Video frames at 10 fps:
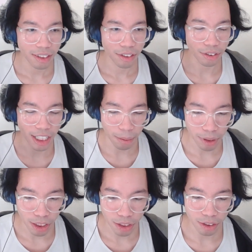to the
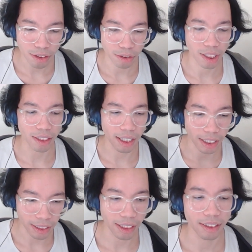application so that I
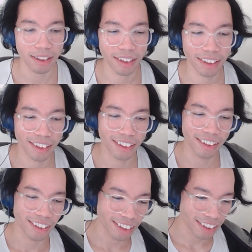can get
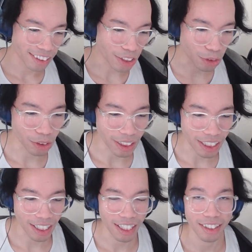the
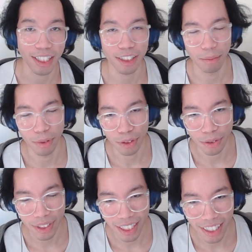early
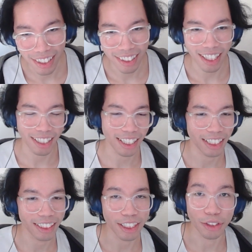testimonials in, I can
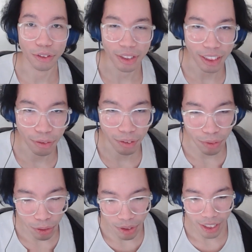get the early
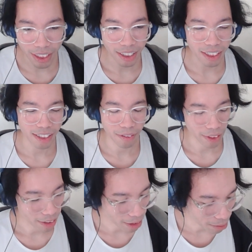reviews in, stuff
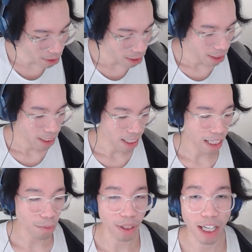like that.
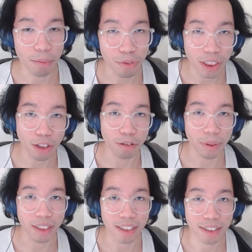What I'm really
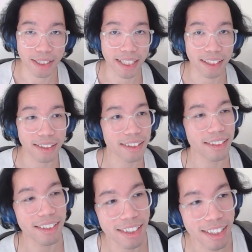hoping is to get
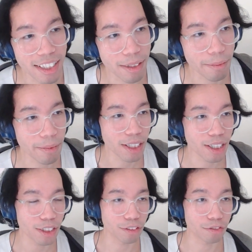the
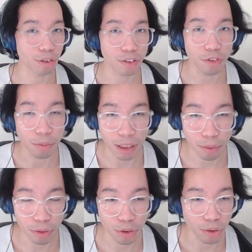first few
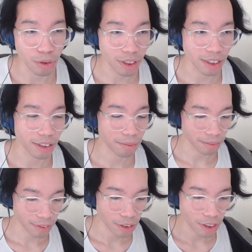people to use it,
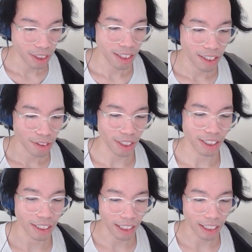so I can